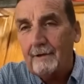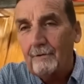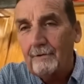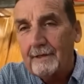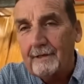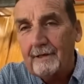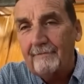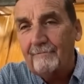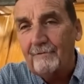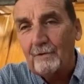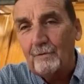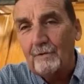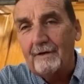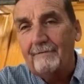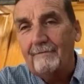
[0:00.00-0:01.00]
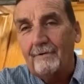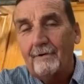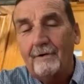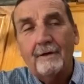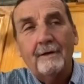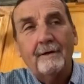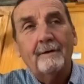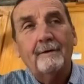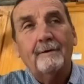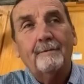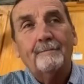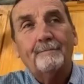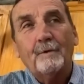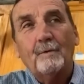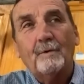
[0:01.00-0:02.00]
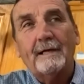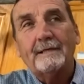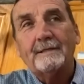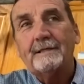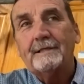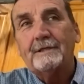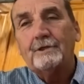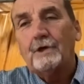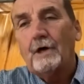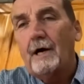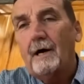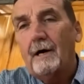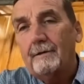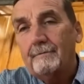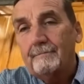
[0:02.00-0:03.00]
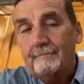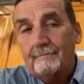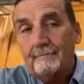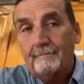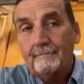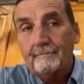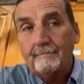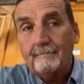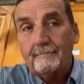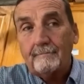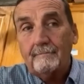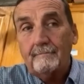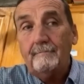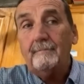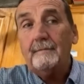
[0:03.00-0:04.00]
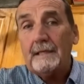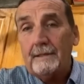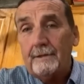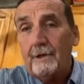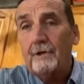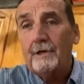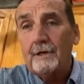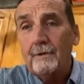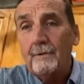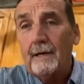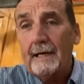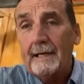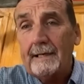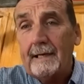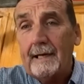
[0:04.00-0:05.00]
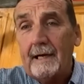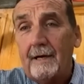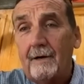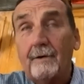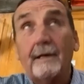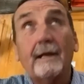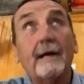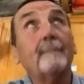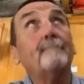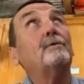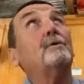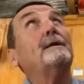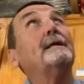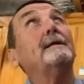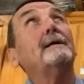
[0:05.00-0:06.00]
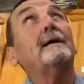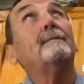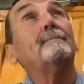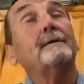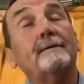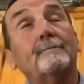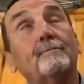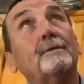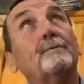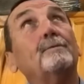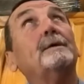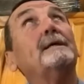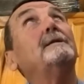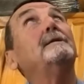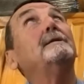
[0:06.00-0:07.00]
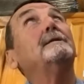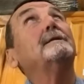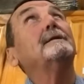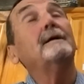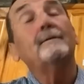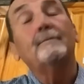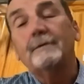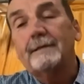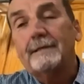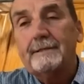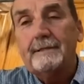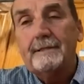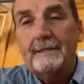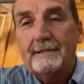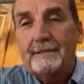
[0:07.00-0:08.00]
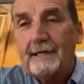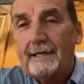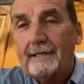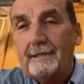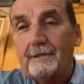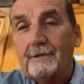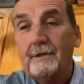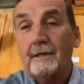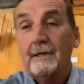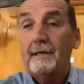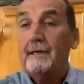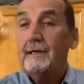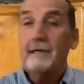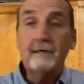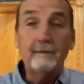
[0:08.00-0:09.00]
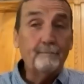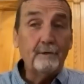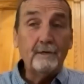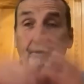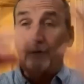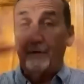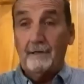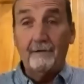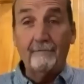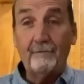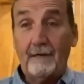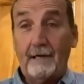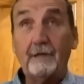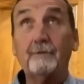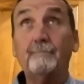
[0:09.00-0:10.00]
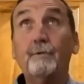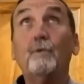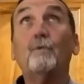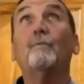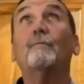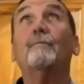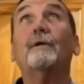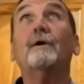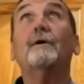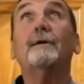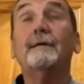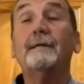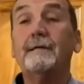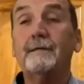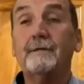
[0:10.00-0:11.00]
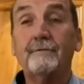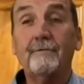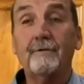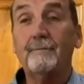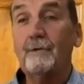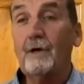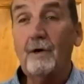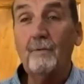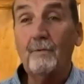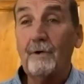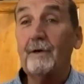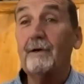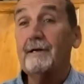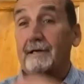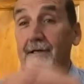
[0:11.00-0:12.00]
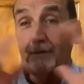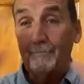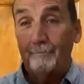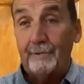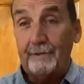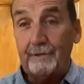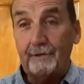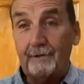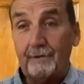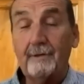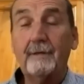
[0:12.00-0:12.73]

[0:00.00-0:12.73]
on the Cape Fear River when I said, John, they're here right now. And I pointed up. And when we looked up within 10 seconds, it appeared in a flash. Boom, there it is. From nowhere, it appeared.